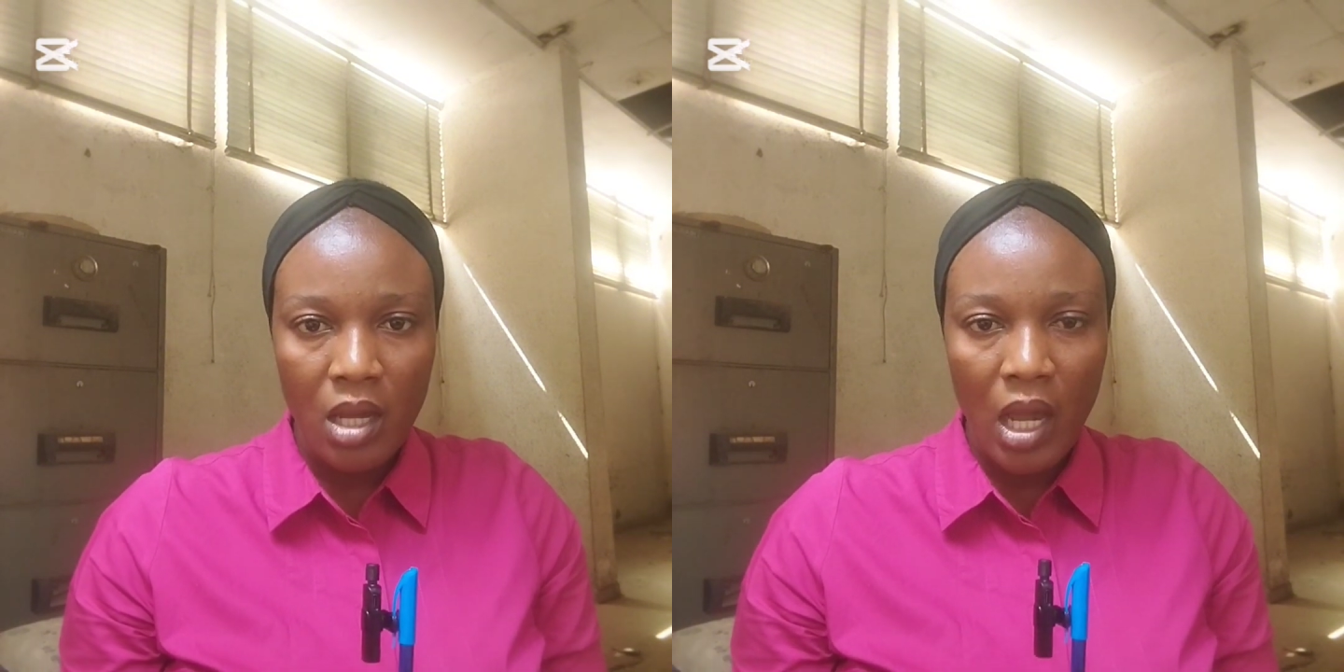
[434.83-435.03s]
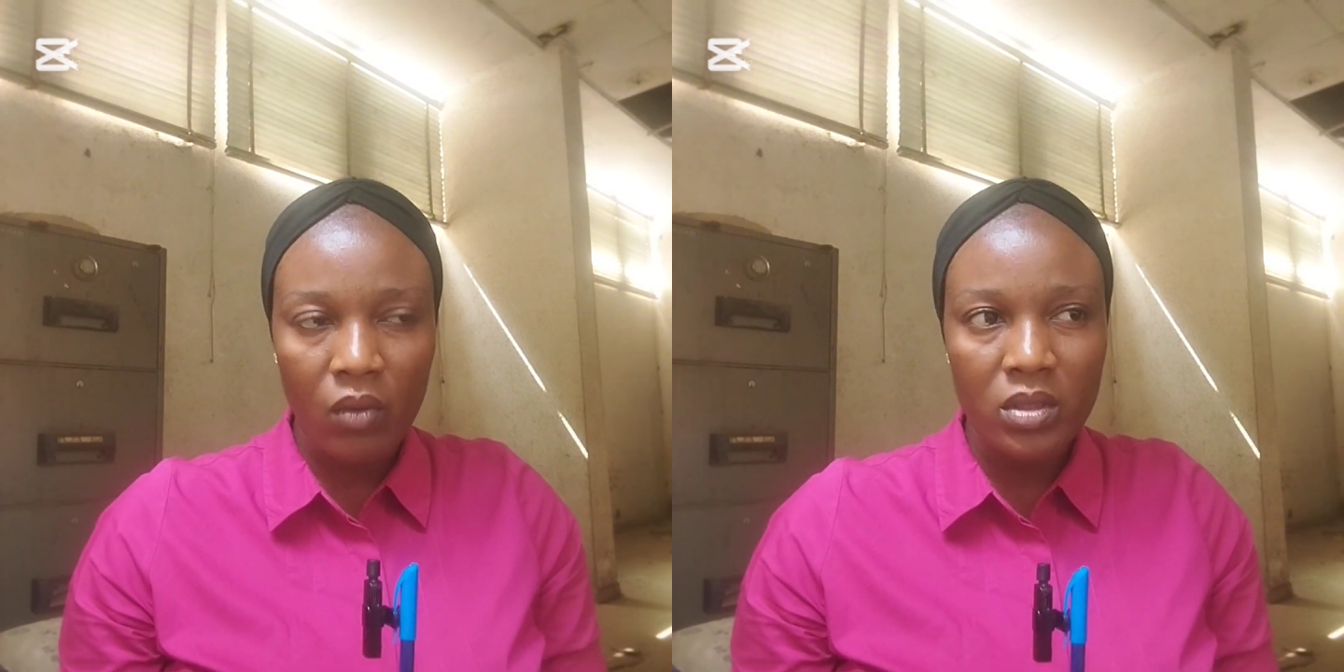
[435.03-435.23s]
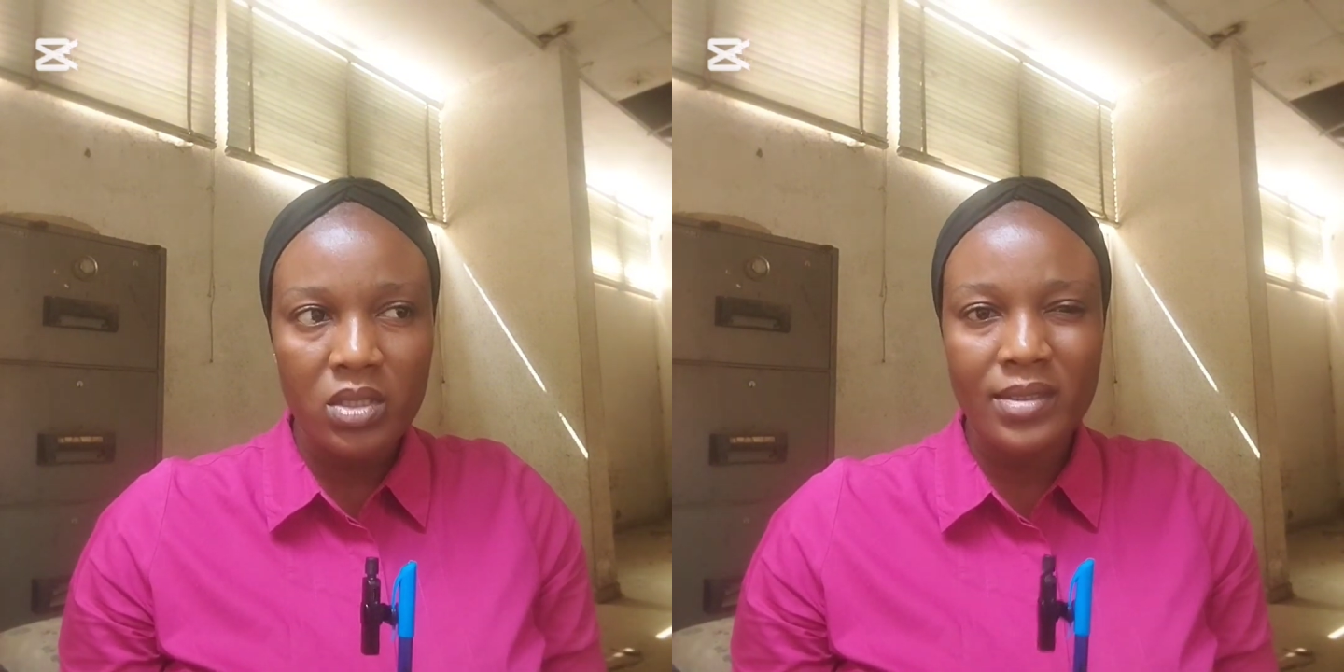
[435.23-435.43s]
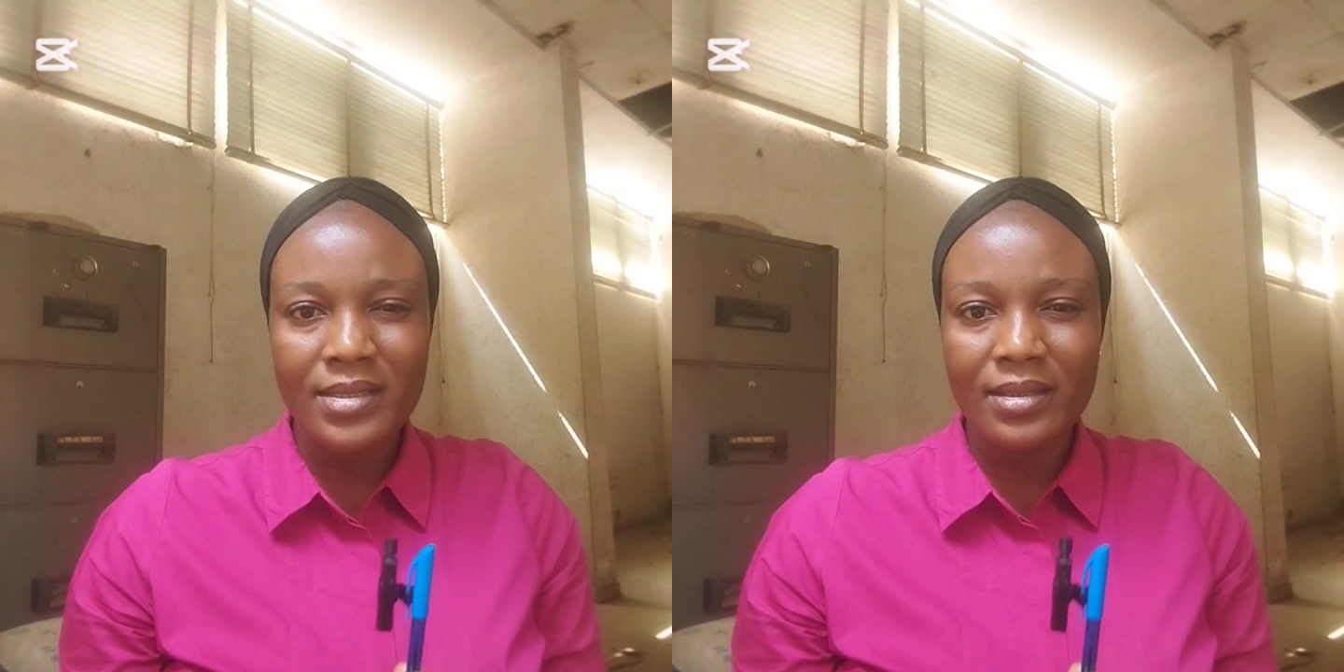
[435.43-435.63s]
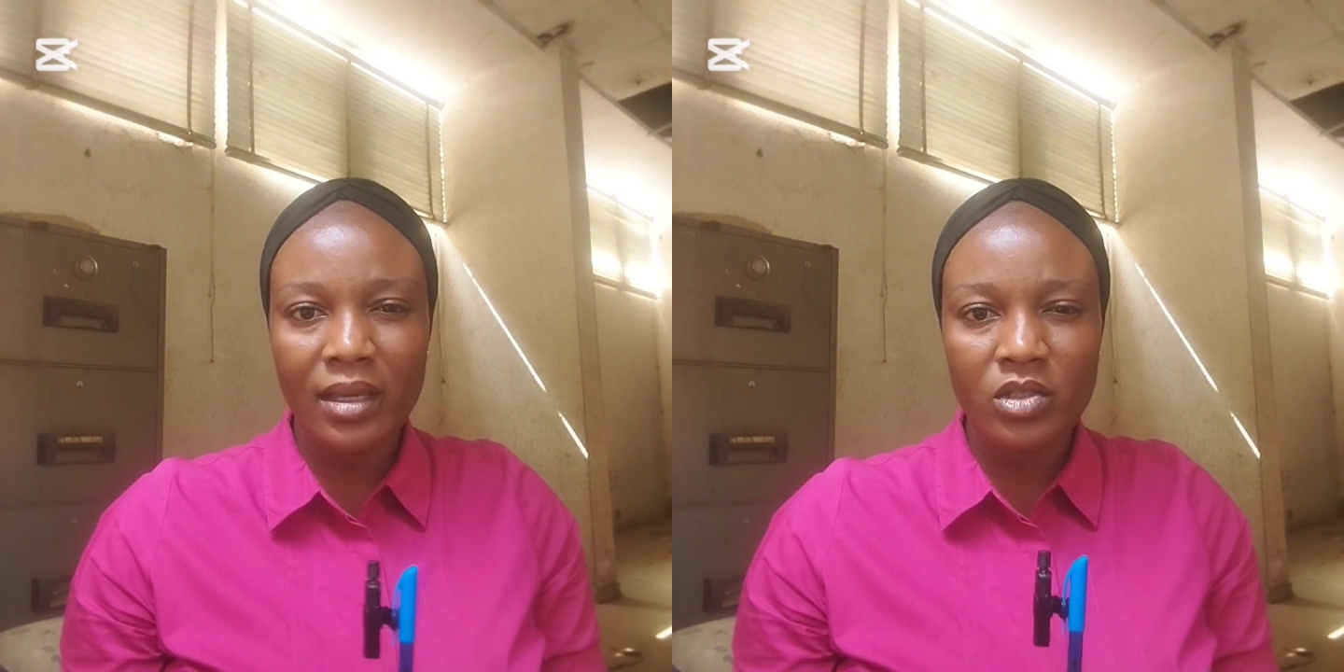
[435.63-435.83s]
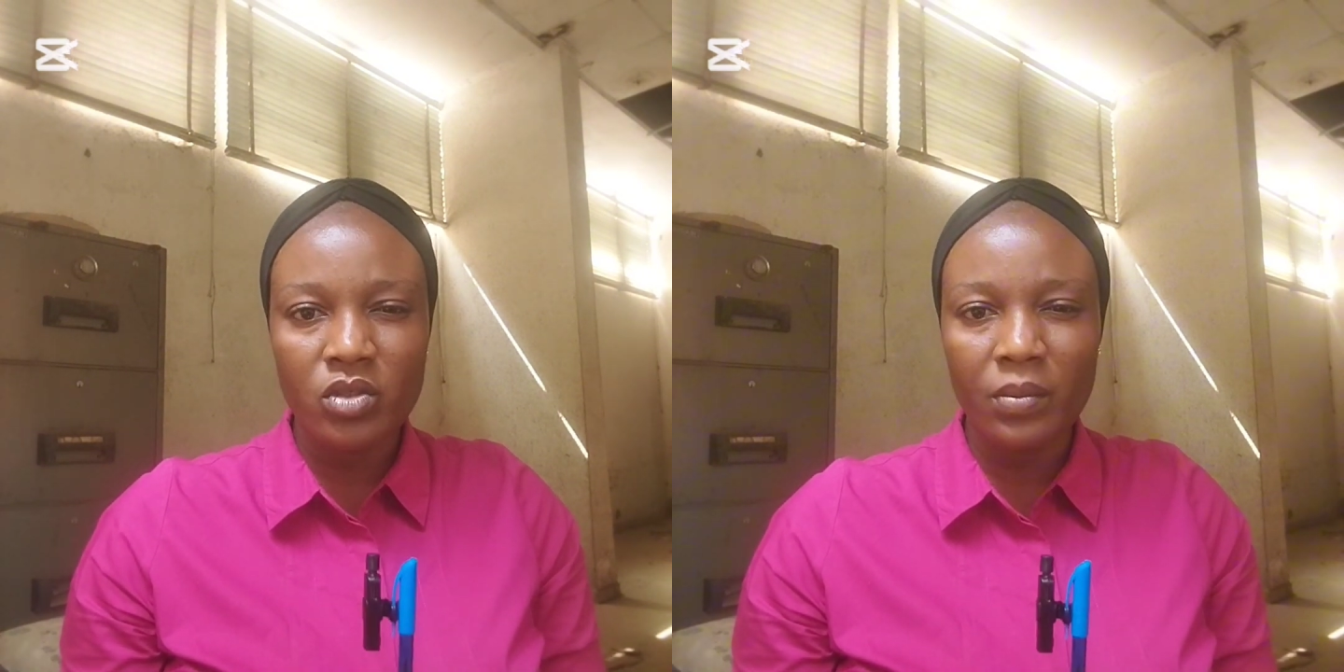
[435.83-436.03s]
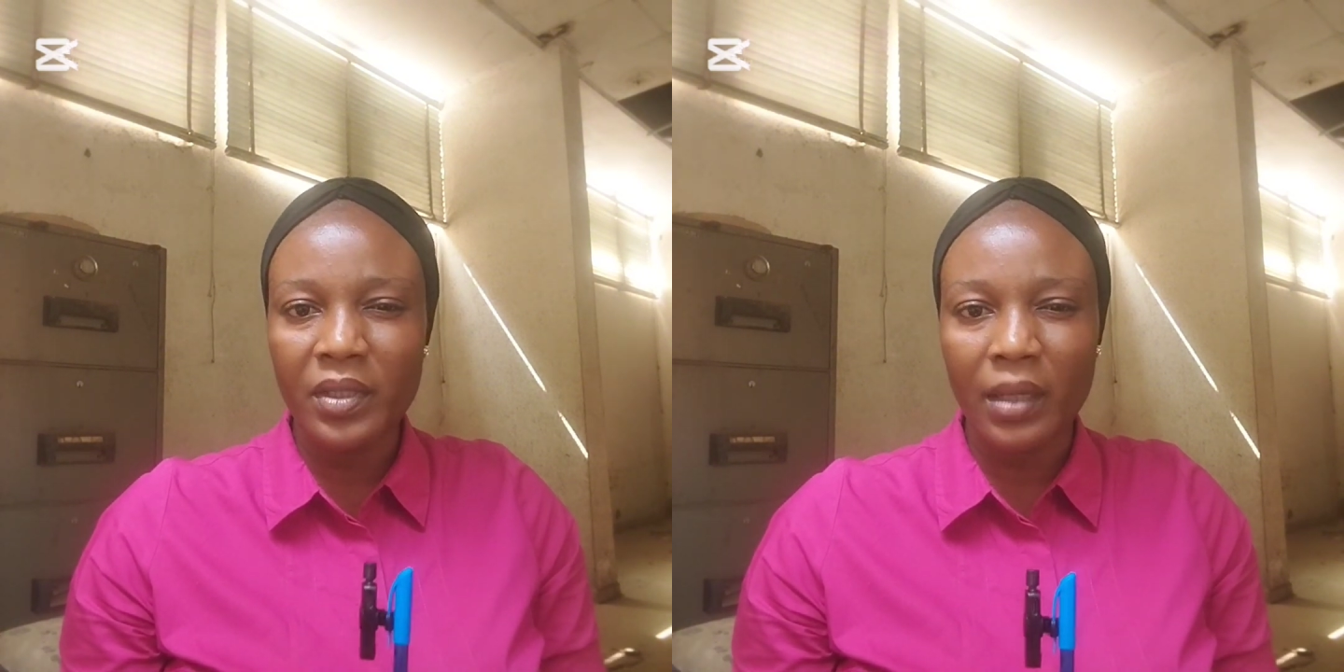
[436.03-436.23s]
I was just there dropping